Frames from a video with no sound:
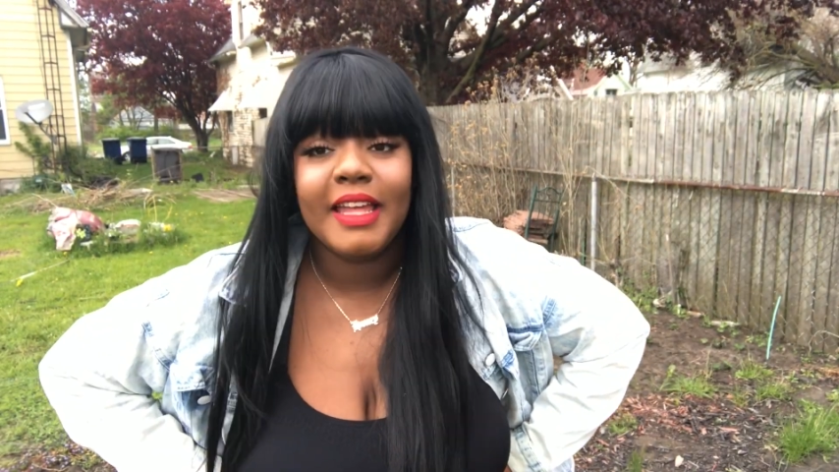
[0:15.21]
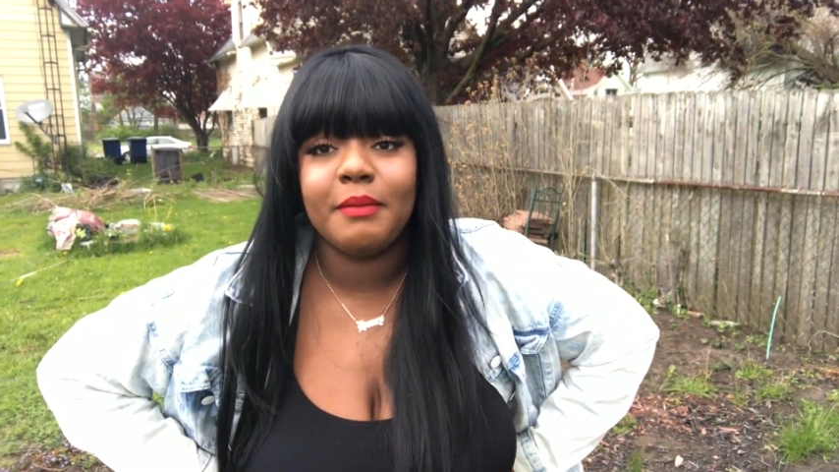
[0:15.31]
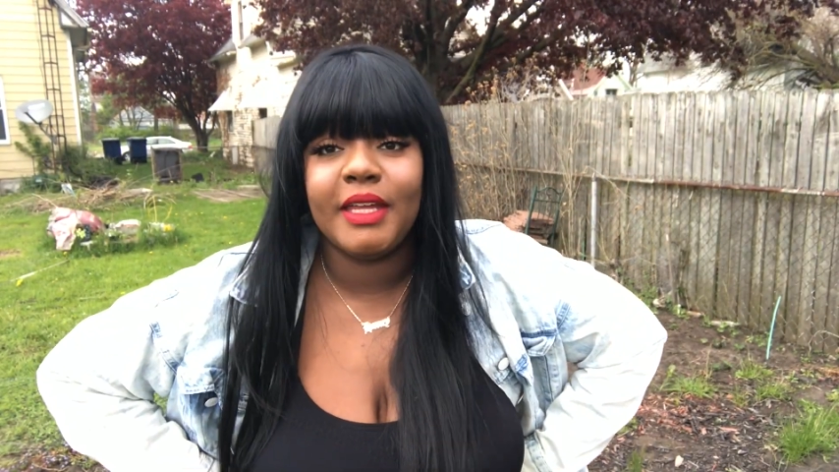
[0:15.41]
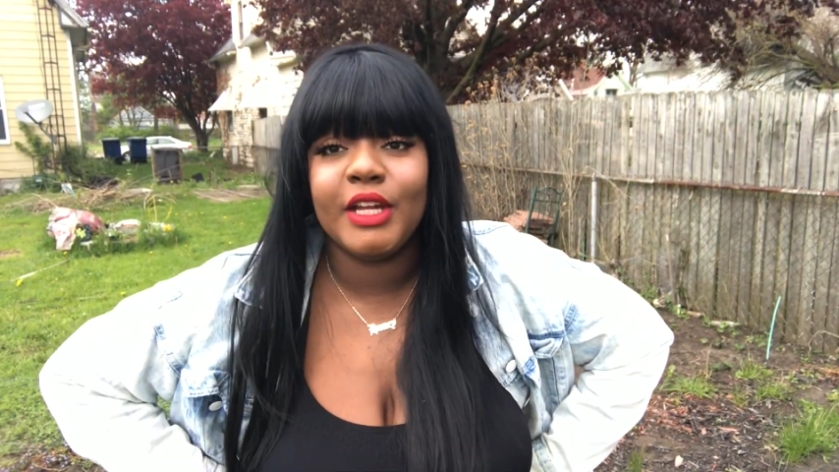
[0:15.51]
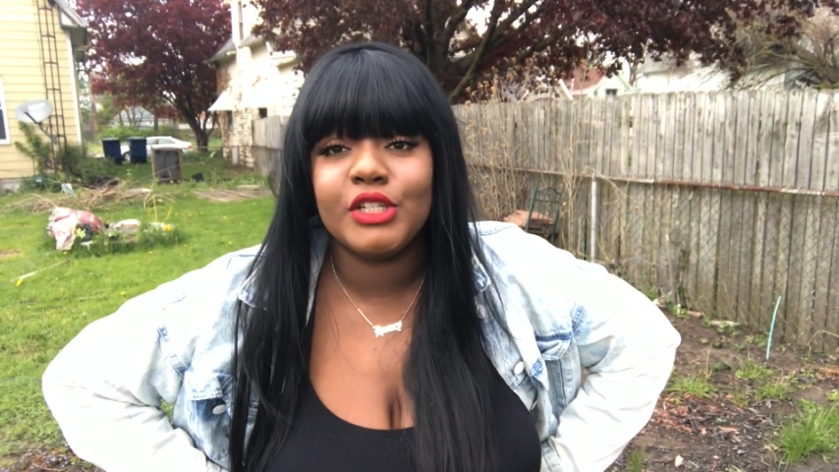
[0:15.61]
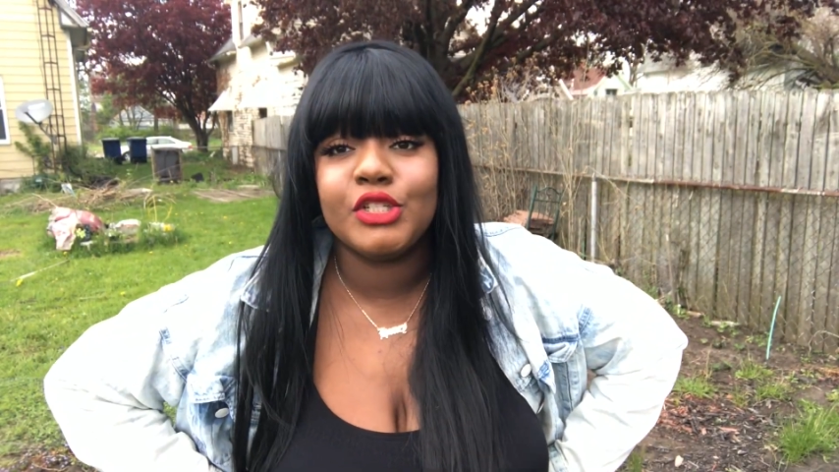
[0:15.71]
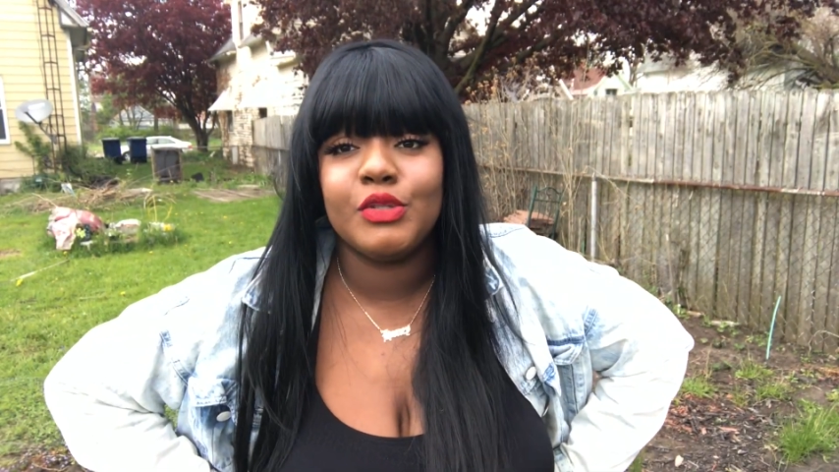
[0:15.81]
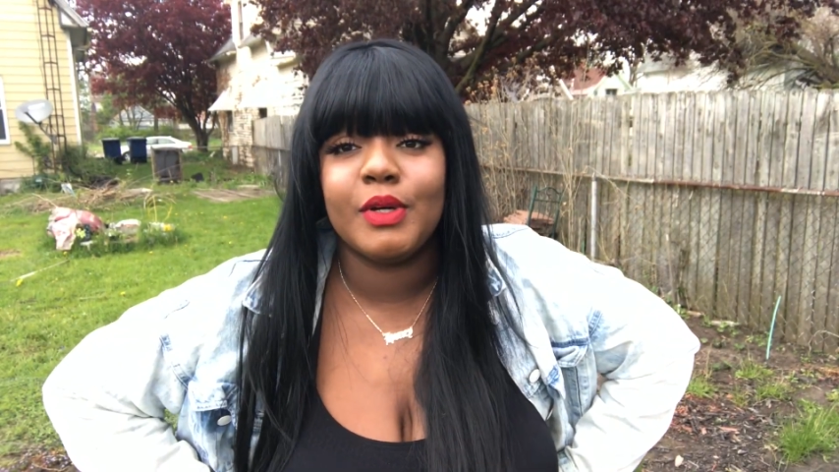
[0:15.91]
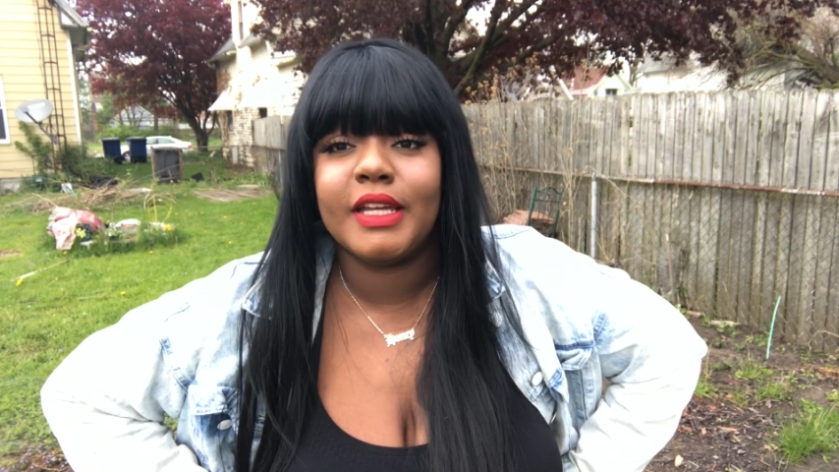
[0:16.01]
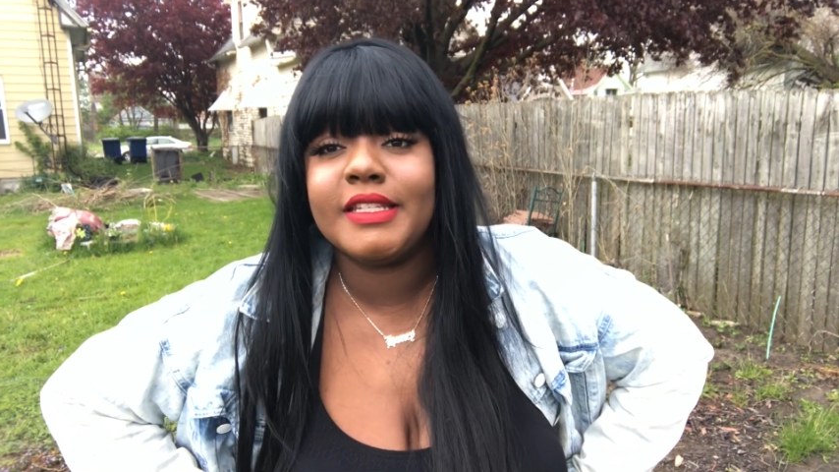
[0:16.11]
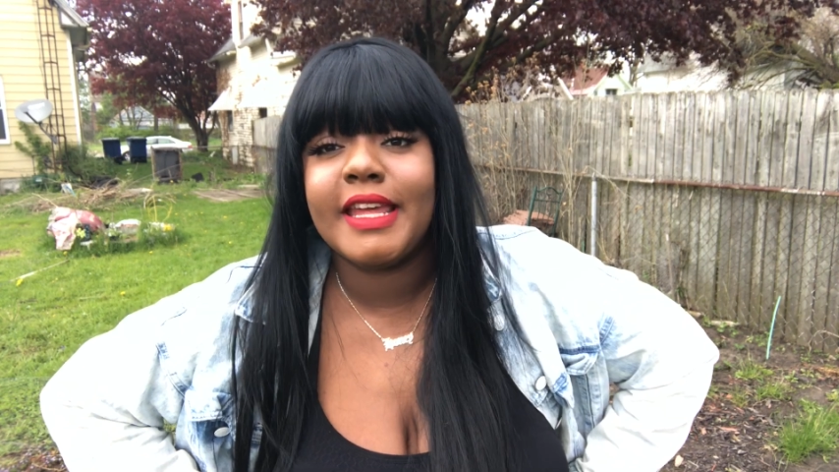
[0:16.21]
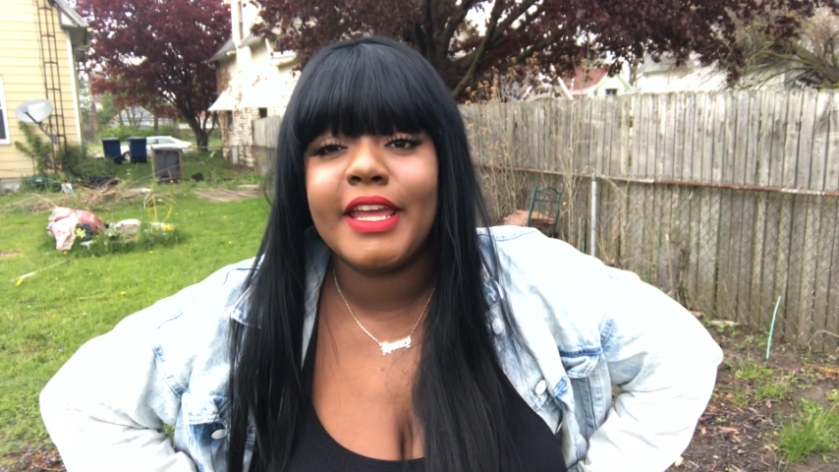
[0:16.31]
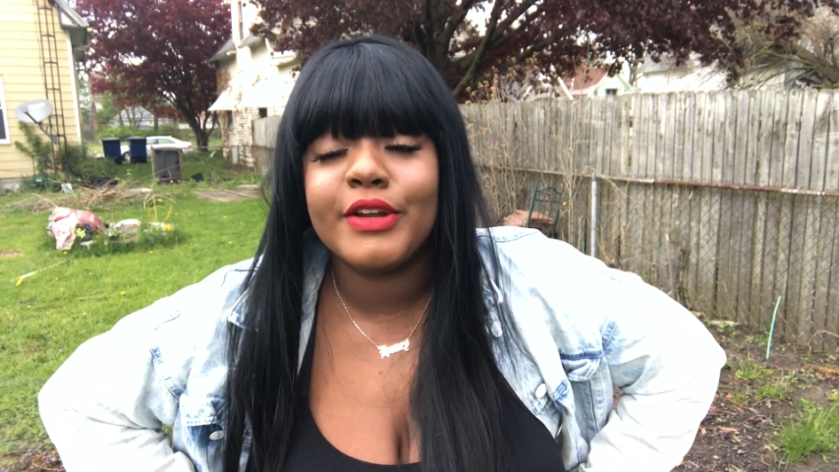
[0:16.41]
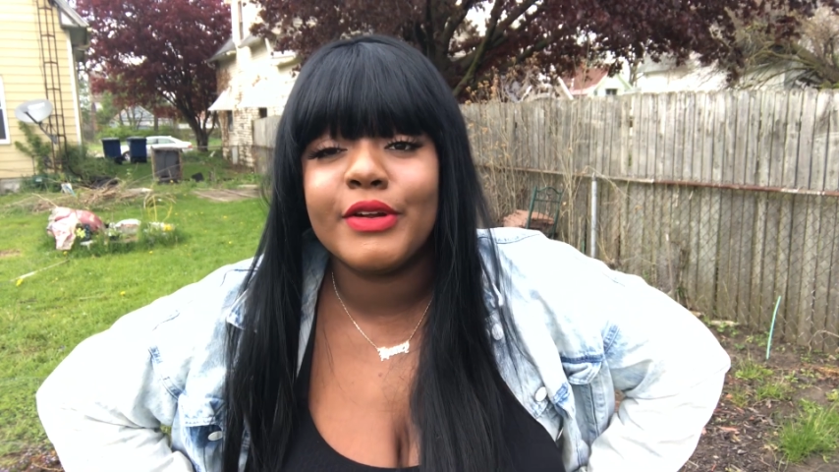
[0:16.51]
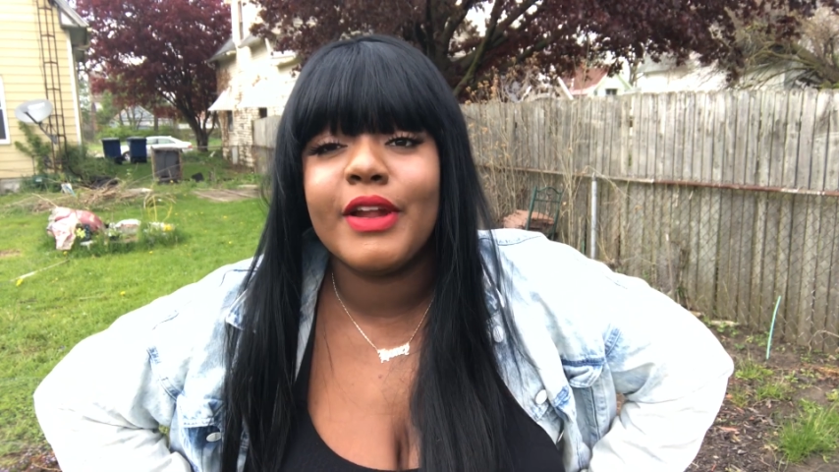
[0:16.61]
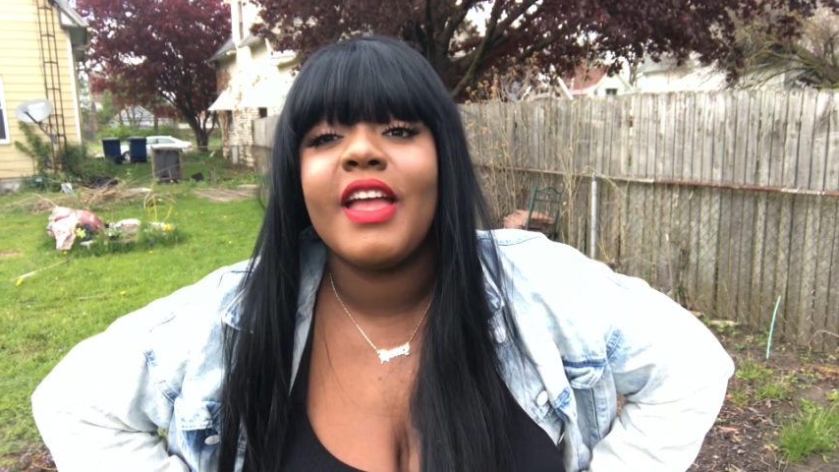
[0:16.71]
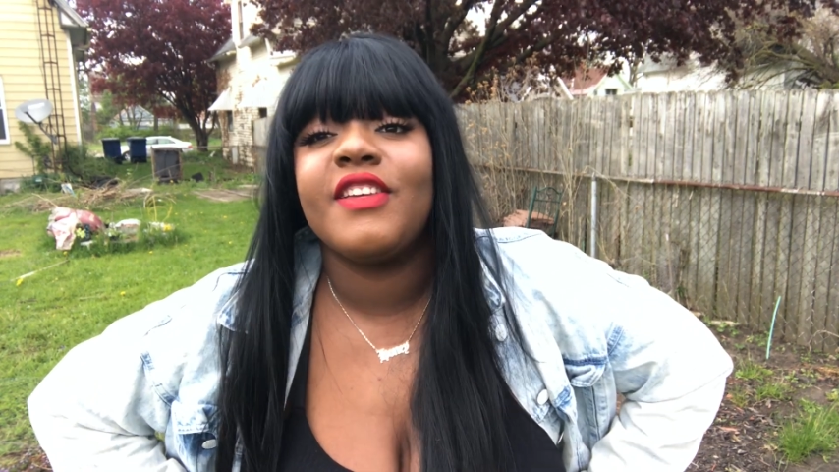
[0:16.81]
am here to do a container